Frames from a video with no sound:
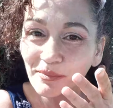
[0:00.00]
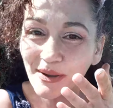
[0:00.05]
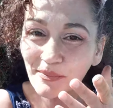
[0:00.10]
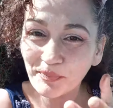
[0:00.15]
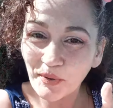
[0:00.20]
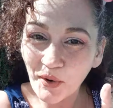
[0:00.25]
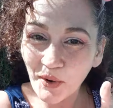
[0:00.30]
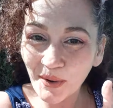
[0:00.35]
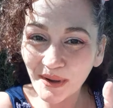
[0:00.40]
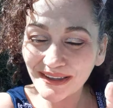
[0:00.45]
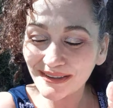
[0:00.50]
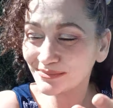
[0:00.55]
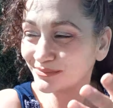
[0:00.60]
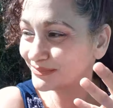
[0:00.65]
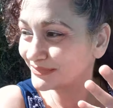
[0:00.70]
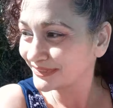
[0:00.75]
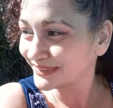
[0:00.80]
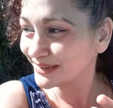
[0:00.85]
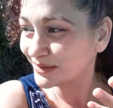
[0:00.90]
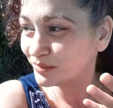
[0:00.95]
my point,
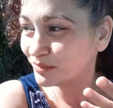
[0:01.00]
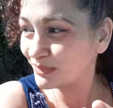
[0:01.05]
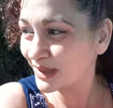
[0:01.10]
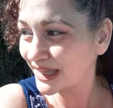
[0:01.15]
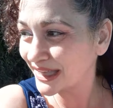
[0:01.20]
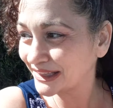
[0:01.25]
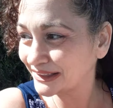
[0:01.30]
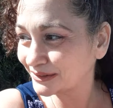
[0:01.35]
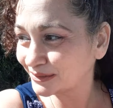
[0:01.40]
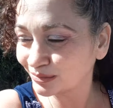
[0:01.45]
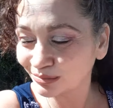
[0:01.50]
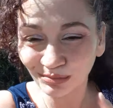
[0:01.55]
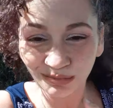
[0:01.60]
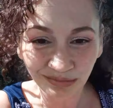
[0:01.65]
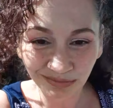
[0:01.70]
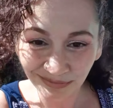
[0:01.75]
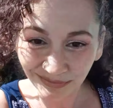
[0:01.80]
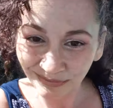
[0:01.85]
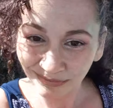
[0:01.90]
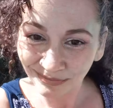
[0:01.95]
men,
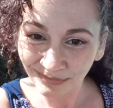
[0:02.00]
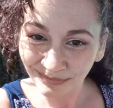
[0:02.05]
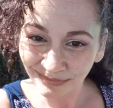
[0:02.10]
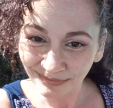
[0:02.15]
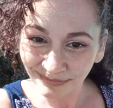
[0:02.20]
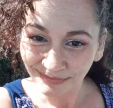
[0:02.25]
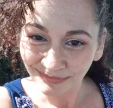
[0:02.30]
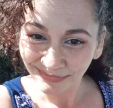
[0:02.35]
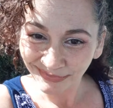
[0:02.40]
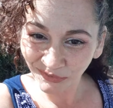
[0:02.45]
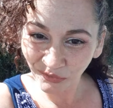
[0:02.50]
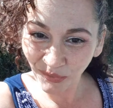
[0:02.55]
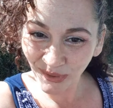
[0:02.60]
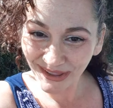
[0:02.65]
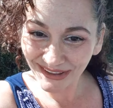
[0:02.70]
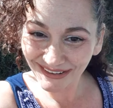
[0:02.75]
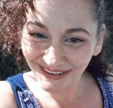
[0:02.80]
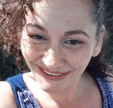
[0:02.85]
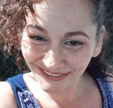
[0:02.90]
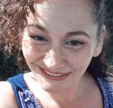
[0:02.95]

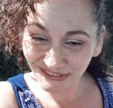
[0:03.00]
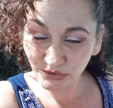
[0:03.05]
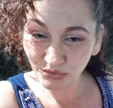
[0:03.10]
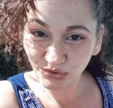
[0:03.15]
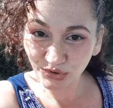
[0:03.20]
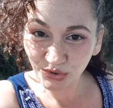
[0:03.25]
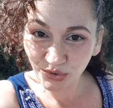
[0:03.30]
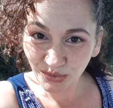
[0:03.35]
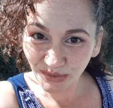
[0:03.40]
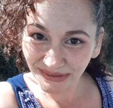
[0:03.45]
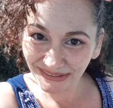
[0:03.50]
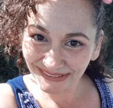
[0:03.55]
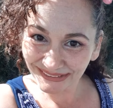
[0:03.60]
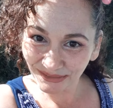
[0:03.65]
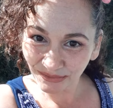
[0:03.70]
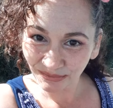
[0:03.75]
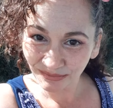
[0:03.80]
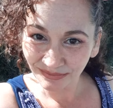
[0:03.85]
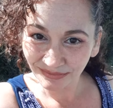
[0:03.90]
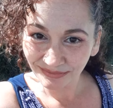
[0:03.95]
what are you doing?
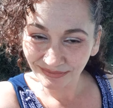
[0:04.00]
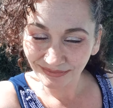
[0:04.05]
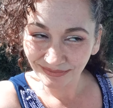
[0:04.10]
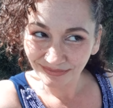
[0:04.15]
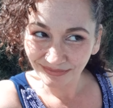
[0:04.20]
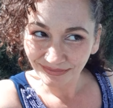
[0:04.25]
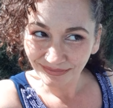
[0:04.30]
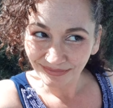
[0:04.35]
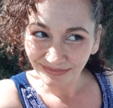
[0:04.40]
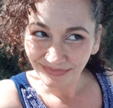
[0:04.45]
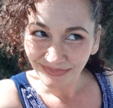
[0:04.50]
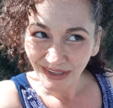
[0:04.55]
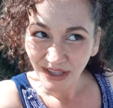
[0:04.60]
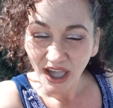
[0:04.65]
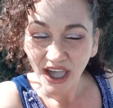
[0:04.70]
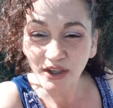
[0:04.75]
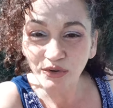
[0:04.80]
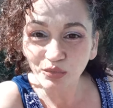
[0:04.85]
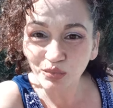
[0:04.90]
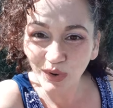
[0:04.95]

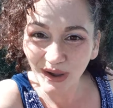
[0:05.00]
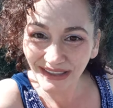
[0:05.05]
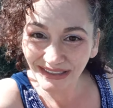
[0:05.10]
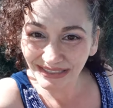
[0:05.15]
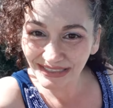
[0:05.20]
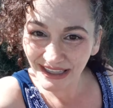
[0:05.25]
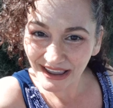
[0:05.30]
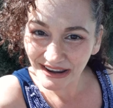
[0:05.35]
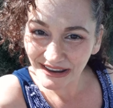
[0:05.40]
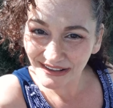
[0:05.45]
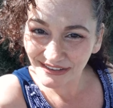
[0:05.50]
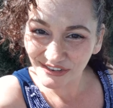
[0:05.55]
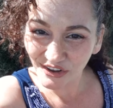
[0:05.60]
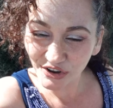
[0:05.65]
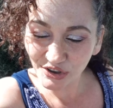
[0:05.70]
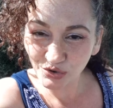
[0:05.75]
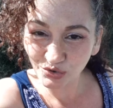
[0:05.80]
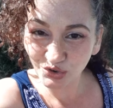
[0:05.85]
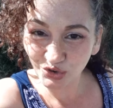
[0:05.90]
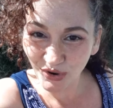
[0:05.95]
And what ladies are
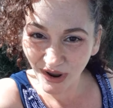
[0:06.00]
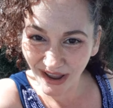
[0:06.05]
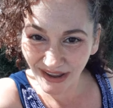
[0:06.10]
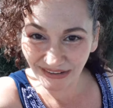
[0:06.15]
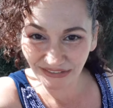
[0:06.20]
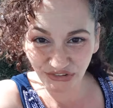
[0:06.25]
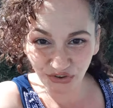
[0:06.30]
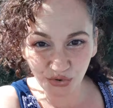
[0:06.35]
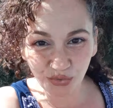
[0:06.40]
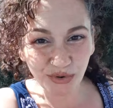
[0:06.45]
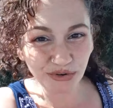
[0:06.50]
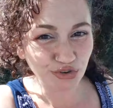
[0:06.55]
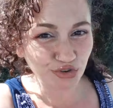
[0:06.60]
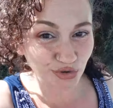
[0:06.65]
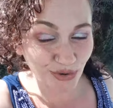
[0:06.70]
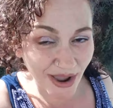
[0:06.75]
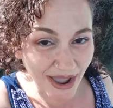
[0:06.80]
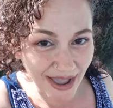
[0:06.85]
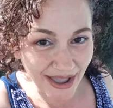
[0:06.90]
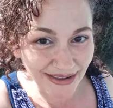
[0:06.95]
you trying to
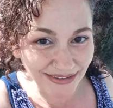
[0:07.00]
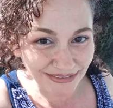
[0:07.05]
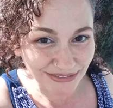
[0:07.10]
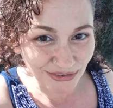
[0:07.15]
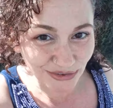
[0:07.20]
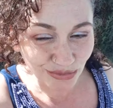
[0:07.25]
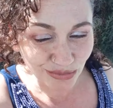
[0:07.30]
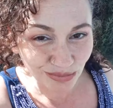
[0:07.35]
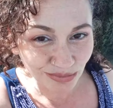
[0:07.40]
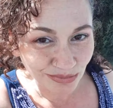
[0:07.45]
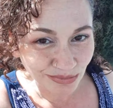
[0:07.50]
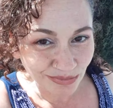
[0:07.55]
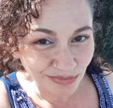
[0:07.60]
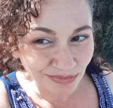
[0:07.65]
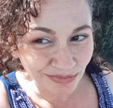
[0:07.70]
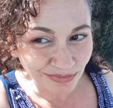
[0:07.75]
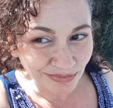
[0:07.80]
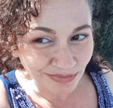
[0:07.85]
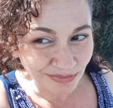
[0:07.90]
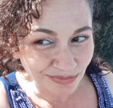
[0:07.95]
attract?
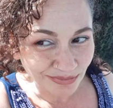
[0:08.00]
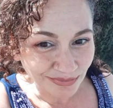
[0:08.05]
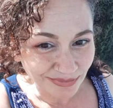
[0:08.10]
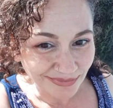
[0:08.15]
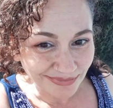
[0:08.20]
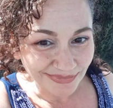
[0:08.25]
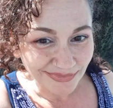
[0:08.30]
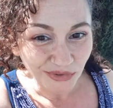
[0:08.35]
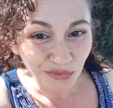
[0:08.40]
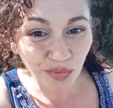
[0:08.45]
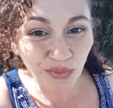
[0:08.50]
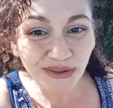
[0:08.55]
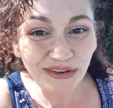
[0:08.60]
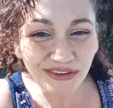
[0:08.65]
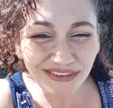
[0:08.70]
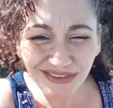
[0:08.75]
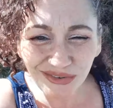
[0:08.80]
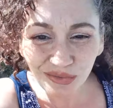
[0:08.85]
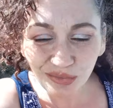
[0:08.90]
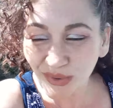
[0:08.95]
What are
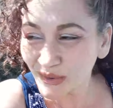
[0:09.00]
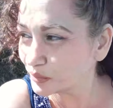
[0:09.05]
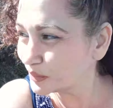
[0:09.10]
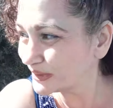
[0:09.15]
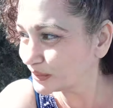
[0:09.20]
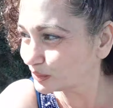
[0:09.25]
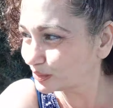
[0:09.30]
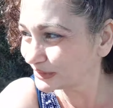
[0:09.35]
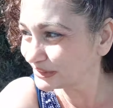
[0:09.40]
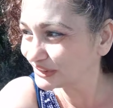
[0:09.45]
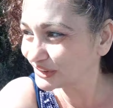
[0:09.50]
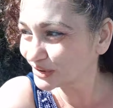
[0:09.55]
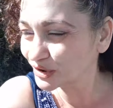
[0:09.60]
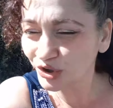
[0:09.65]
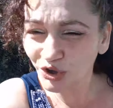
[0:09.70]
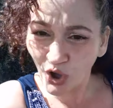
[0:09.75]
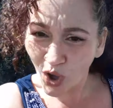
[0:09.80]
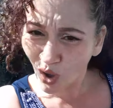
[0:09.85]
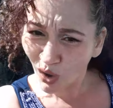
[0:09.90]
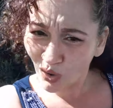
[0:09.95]
you, what, what, what's your
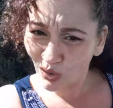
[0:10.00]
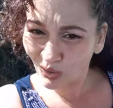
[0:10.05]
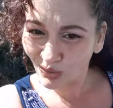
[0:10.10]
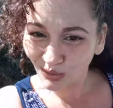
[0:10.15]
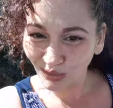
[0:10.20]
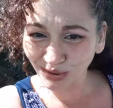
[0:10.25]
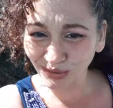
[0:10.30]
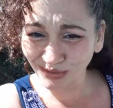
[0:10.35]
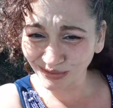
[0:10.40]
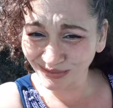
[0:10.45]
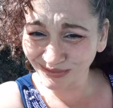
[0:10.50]
goal?